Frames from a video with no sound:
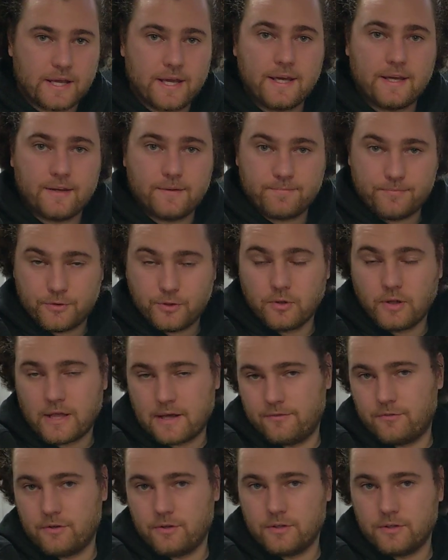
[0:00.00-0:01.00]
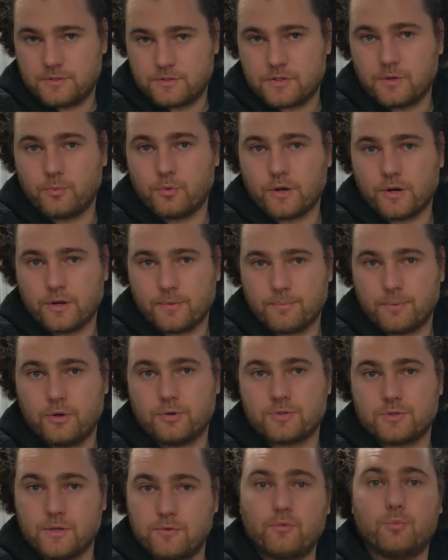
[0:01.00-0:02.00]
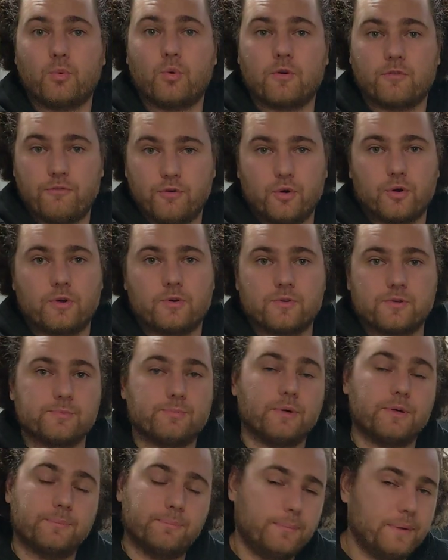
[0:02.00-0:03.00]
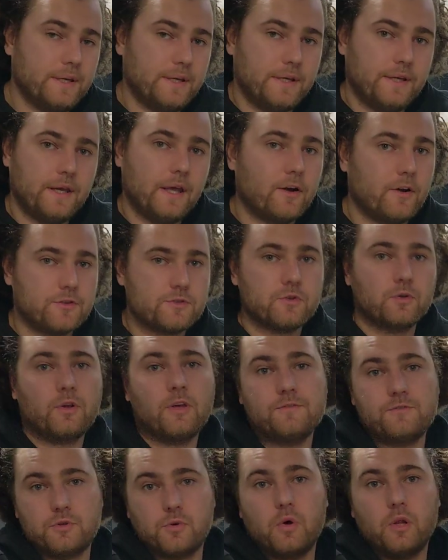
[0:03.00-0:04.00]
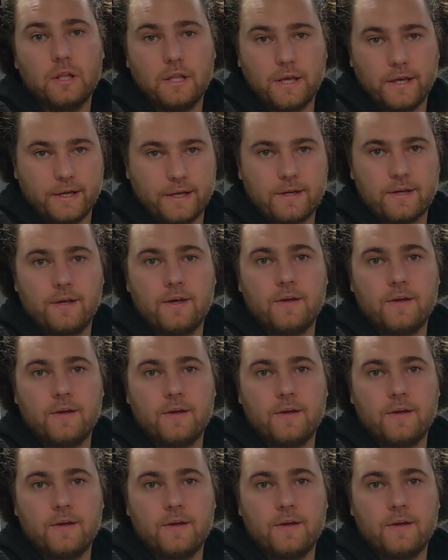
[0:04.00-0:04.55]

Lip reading: A, you'll have somewhere to post even more photos, but B, it also gives you a link